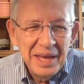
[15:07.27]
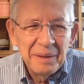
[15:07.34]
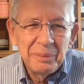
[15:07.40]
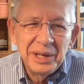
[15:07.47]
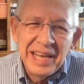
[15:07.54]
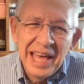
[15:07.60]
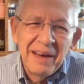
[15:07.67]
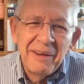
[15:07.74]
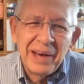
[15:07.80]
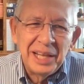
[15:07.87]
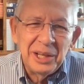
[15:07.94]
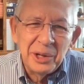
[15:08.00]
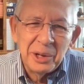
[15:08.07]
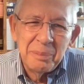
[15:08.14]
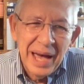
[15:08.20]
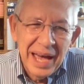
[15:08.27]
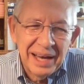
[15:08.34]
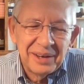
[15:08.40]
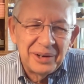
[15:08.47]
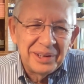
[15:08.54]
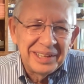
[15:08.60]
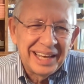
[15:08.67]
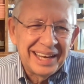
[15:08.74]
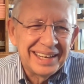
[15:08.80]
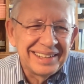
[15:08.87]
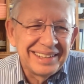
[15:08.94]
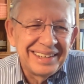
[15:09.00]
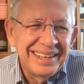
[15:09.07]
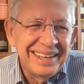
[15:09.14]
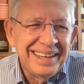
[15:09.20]
But now I look back on that,
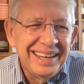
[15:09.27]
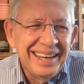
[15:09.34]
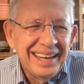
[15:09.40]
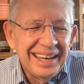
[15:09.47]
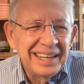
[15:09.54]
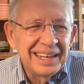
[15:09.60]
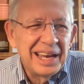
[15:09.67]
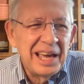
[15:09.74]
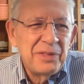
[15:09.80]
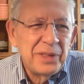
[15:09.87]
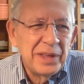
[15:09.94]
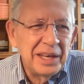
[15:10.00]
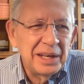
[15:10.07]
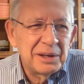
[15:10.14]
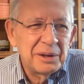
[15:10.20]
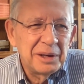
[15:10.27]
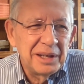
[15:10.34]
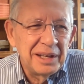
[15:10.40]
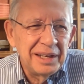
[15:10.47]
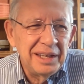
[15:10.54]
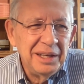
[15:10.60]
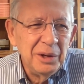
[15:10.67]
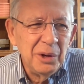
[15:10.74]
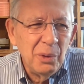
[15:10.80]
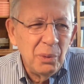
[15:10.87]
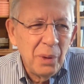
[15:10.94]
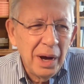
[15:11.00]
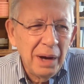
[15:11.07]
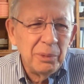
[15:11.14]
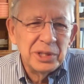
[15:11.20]
and I think,
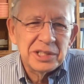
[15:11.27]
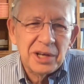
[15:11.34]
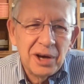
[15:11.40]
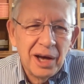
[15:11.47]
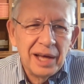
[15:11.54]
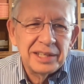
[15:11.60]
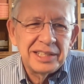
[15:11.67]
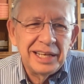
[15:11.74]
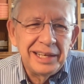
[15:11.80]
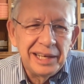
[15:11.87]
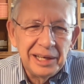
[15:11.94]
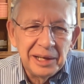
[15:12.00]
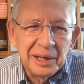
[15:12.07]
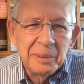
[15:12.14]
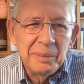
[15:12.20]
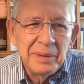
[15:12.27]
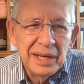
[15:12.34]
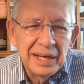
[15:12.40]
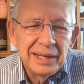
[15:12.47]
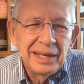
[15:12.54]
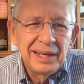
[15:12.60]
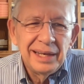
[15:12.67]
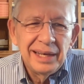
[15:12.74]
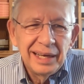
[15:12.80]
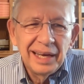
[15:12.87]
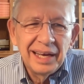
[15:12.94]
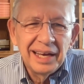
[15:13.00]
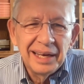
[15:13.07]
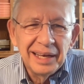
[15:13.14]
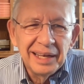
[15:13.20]
what was causing him
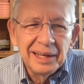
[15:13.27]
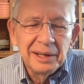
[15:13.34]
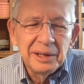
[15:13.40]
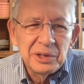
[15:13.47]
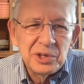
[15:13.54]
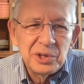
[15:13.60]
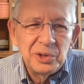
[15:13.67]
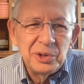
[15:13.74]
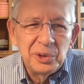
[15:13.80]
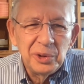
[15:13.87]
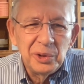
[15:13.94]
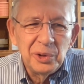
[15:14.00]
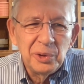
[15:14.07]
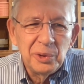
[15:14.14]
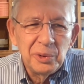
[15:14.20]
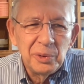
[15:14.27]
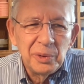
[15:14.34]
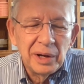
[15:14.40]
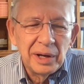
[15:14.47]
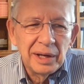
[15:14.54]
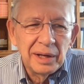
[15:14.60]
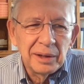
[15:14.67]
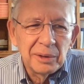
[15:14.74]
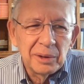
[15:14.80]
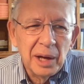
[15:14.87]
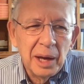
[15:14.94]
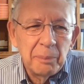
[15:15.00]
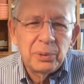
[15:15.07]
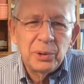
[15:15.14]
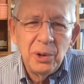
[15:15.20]
to
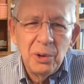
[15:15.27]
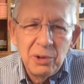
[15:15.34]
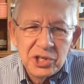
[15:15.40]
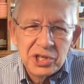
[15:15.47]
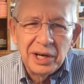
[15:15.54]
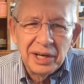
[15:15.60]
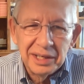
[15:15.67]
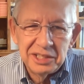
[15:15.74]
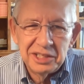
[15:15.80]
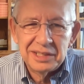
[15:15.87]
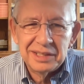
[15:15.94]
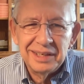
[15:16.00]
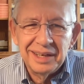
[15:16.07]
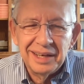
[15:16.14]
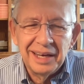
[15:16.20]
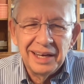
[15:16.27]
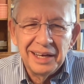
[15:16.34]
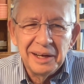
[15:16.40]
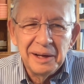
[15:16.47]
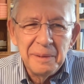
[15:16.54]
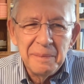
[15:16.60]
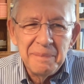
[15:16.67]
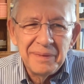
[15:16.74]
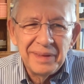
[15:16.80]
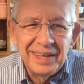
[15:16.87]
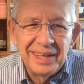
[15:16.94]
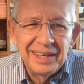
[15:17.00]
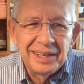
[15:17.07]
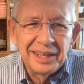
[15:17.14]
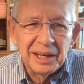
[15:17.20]
approach us
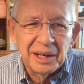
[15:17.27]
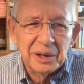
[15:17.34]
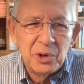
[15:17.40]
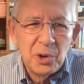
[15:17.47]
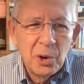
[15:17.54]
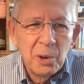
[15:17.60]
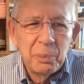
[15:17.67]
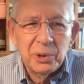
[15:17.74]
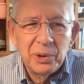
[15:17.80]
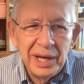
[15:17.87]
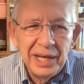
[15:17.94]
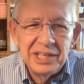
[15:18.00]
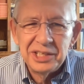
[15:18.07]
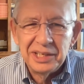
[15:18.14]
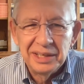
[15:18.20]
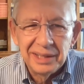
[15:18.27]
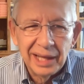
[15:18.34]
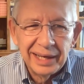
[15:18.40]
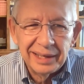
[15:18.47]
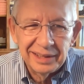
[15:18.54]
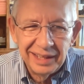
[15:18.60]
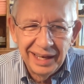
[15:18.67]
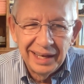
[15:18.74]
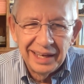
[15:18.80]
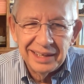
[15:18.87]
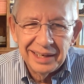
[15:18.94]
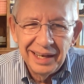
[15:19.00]
in a corporation like that?